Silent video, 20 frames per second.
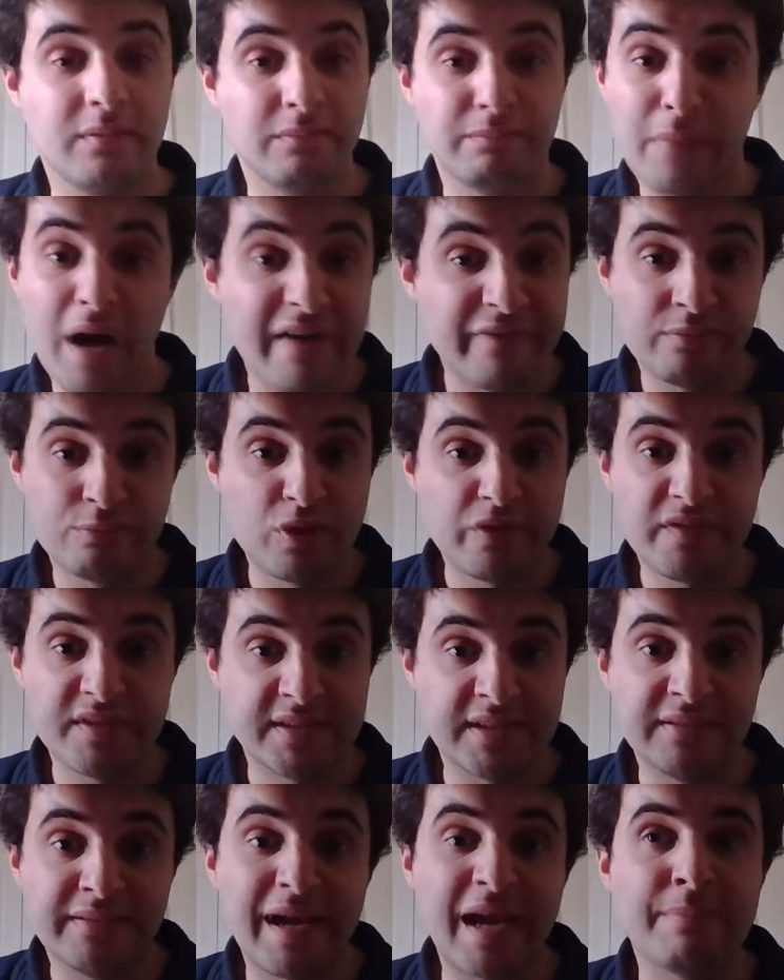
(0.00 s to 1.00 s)
Marvel movies
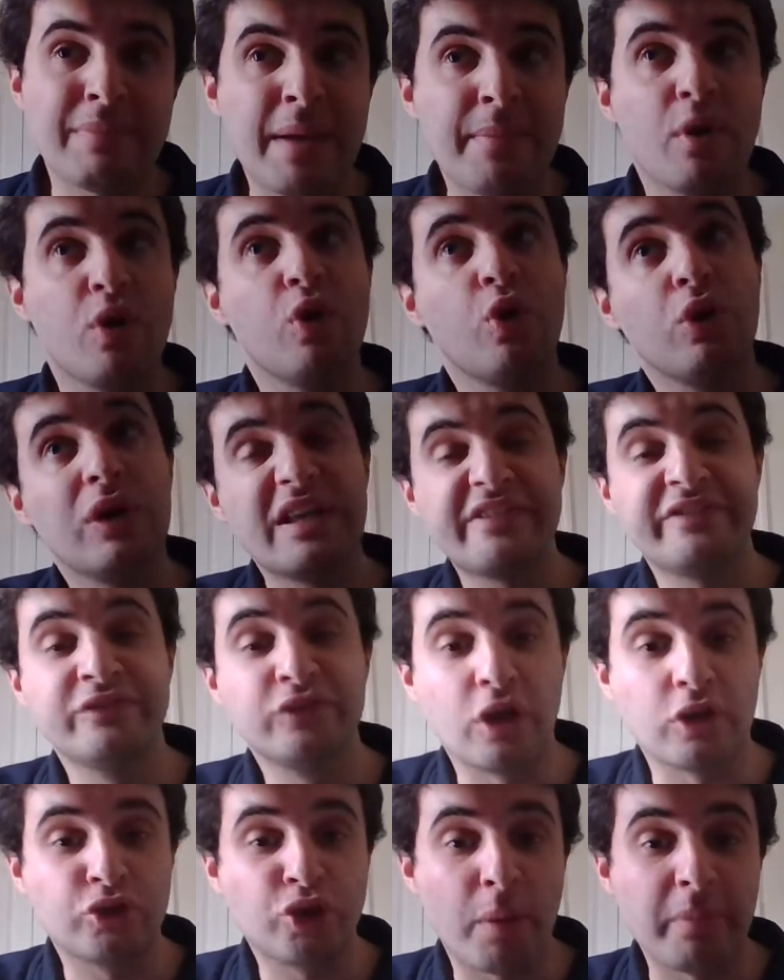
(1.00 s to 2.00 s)
to date, maybe, or if
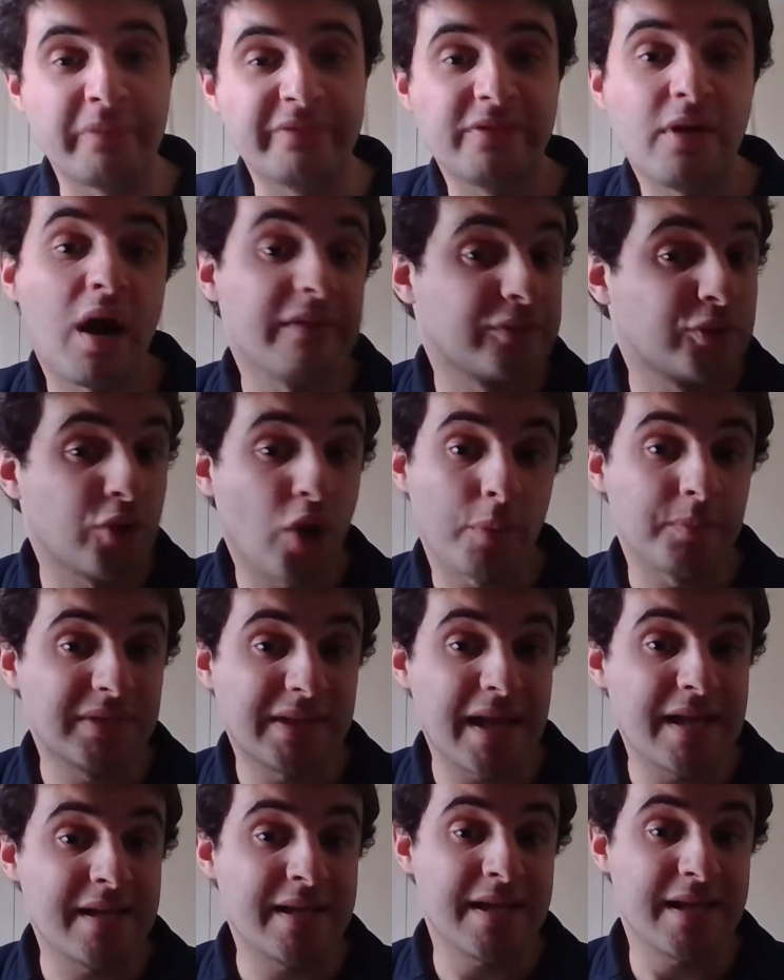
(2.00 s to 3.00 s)
not top five, top 10.